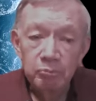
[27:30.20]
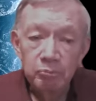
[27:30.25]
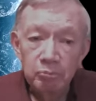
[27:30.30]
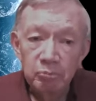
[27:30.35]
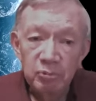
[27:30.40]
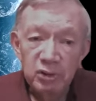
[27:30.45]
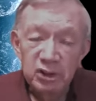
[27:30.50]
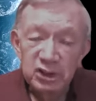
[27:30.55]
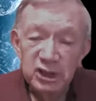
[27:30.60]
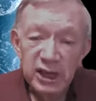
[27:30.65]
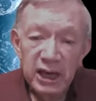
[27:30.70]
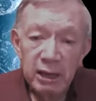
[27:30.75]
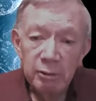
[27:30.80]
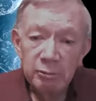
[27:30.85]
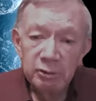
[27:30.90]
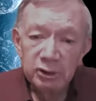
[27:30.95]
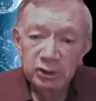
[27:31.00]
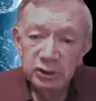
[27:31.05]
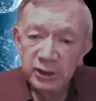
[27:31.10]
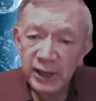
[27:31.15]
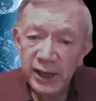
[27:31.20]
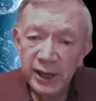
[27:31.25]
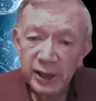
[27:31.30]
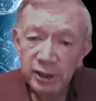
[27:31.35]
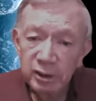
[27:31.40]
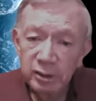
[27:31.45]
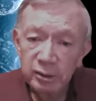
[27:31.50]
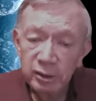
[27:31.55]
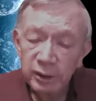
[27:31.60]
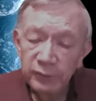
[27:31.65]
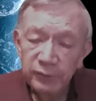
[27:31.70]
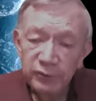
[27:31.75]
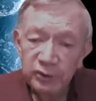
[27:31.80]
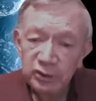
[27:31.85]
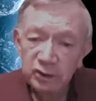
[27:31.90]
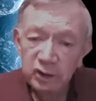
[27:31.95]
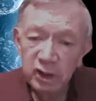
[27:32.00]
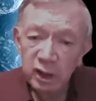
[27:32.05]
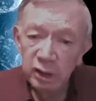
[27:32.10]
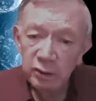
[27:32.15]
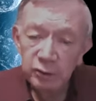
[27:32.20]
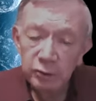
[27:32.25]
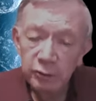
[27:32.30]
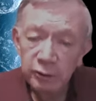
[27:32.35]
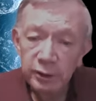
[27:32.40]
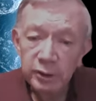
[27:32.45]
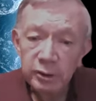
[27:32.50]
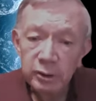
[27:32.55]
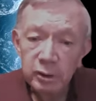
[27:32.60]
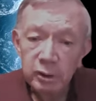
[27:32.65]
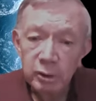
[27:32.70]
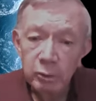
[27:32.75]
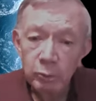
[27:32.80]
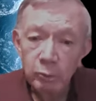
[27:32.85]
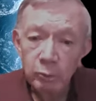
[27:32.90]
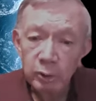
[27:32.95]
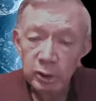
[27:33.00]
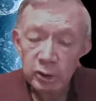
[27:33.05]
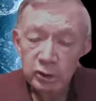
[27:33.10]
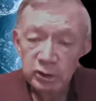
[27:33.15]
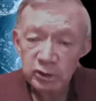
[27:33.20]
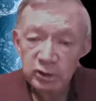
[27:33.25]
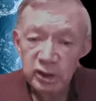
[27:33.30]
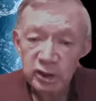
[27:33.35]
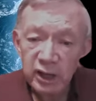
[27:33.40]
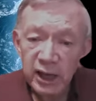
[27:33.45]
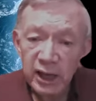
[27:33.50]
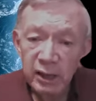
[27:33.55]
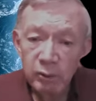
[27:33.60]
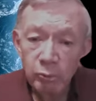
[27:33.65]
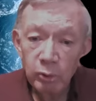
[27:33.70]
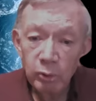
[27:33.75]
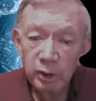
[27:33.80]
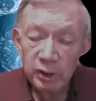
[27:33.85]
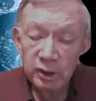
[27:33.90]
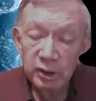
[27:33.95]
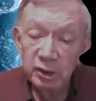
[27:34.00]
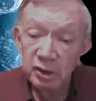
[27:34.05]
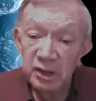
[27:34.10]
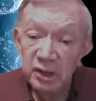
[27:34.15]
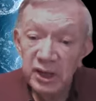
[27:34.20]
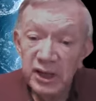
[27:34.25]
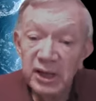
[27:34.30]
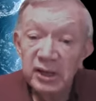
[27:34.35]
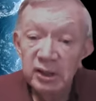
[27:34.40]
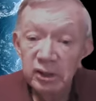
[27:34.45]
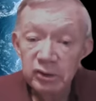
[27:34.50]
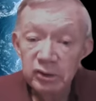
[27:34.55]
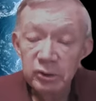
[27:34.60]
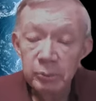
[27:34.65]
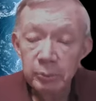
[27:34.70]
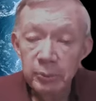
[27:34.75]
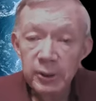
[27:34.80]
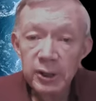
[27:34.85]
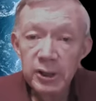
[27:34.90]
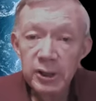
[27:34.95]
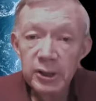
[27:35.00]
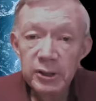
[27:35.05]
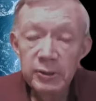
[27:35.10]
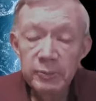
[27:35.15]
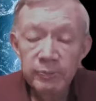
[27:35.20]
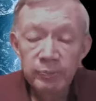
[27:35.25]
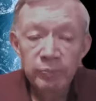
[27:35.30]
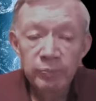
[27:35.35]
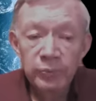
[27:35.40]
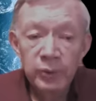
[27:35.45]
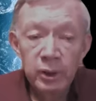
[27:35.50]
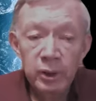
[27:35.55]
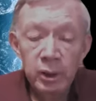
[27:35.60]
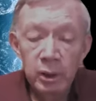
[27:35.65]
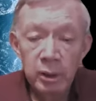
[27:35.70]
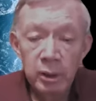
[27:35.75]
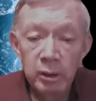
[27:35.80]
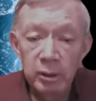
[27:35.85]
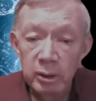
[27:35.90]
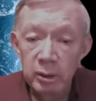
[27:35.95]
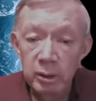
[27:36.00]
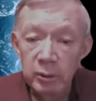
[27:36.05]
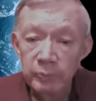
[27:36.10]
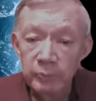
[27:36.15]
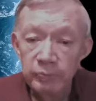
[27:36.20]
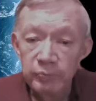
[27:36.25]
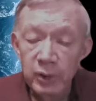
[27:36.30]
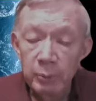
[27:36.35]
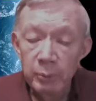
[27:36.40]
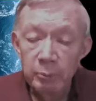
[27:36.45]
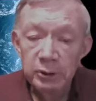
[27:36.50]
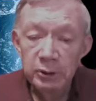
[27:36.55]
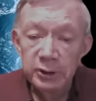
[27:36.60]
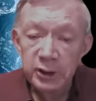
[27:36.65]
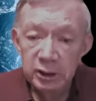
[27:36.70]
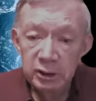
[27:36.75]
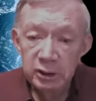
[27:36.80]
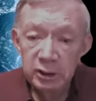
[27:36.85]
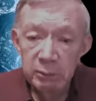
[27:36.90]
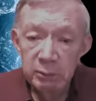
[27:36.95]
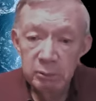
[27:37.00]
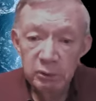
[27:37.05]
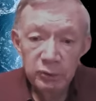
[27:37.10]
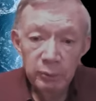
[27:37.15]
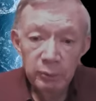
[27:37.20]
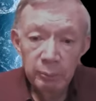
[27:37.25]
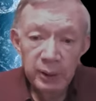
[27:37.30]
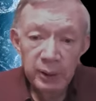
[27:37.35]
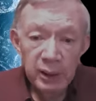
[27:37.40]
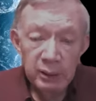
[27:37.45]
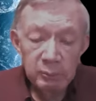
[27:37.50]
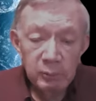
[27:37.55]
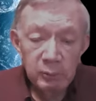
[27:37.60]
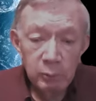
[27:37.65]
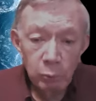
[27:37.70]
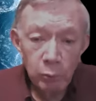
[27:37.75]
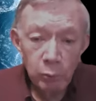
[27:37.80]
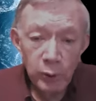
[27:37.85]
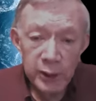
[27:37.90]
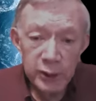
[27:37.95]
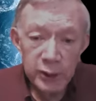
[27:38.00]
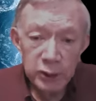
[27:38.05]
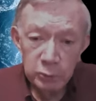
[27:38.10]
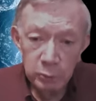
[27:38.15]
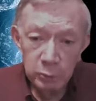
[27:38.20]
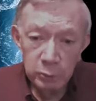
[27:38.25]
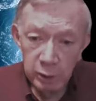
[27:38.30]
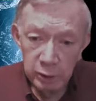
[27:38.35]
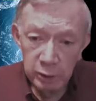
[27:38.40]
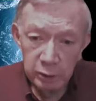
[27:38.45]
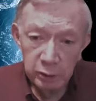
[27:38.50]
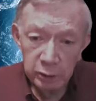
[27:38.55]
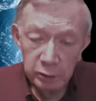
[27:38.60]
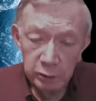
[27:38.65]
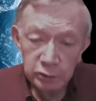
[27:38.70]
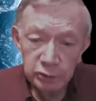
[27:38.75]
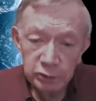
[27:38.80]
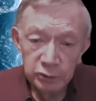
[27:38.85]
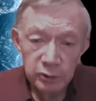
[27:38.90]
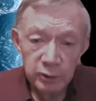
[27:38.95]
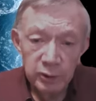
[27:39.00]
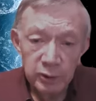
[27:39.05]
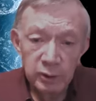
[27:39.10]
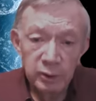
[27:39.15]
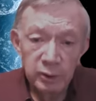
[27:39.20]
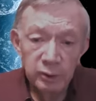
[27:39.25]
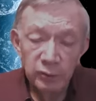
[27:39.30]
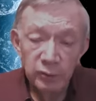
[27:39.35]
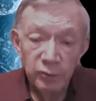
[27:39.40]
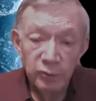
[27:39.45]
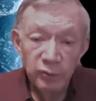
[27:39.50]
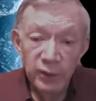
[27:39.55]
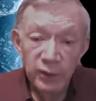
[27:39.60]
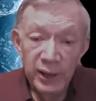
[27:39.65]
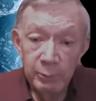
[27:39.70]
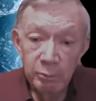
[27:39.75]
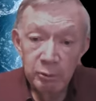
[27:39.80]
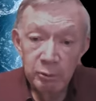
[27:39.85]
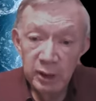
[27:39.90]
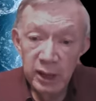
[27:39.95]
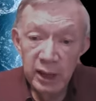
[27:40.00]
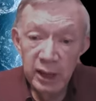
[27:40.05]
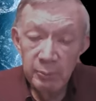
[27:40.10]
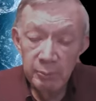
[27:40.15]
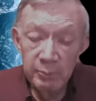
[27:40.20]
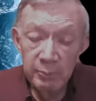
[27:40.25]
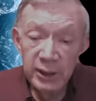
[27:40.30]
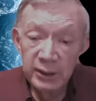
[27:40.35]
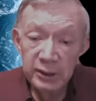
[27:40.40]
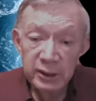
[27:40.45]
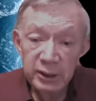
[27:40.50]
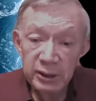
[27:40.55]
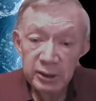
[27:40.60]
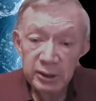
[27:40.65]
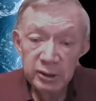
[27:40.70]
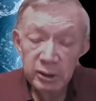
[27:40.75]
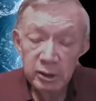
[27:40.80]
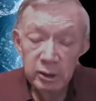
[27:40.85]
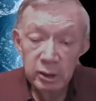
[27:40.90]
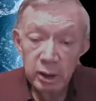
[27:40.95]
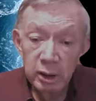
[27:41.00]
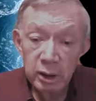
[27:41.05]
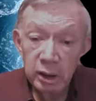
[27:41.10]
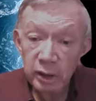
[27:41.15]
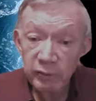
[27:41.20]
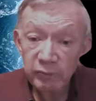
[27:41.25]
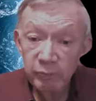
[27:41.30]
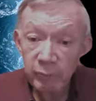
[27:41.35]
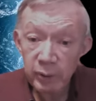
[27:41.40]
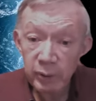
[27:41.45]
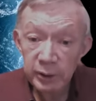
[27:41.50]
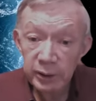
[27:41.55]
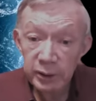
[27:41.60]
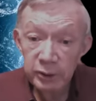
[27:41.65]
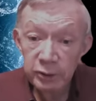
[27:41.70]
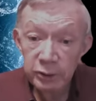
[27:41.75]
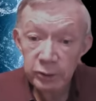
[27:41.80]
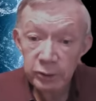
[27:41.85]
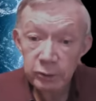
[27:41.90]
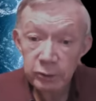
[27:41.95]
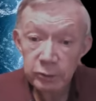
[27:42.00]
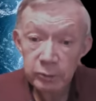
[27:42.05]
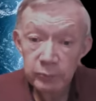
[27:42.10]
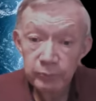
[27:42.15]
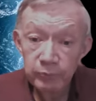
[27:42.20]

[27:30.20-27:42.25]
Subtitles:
salary scale of this country was not what it needed to be, particularly with the minimum wage workers. They were not making enough money to